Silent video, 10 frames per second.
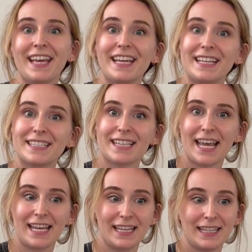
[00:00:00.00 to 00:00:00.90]
is
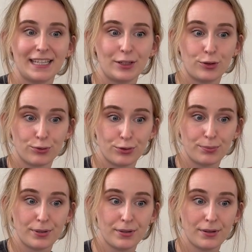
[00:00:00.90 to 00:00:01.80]
a group
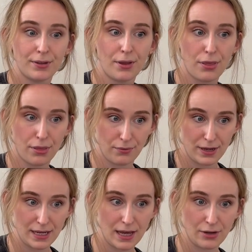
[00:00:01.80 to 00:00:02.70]

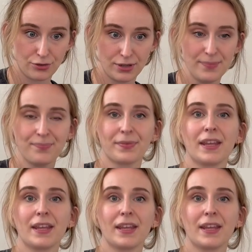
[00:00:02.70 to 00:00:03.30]
3 country.